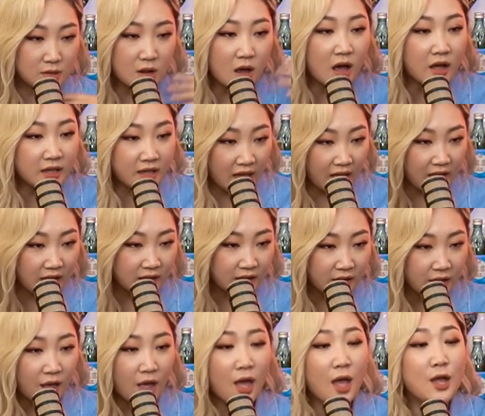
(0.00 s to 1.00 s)

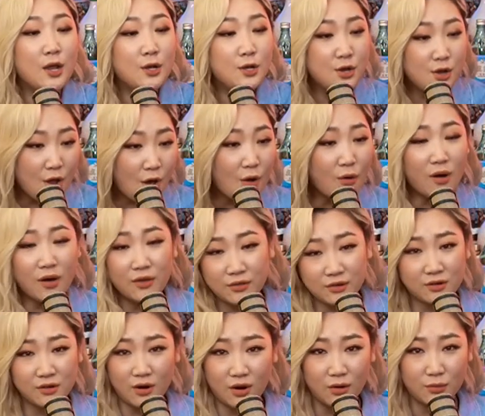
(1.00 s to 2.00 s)
Again, no other
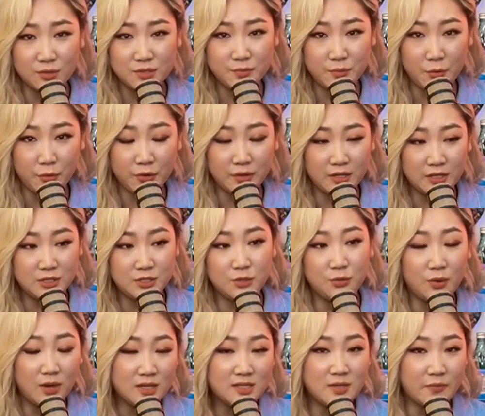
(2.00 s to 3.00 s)
car was broken
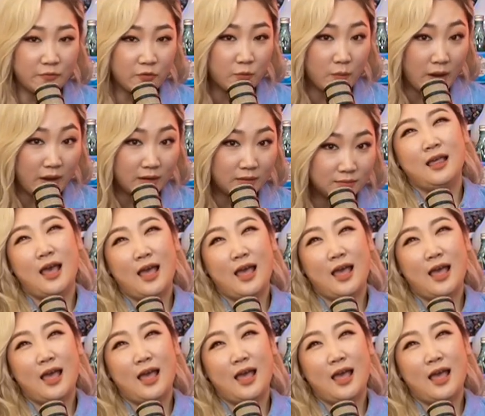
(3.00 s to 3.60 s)
into except for mine.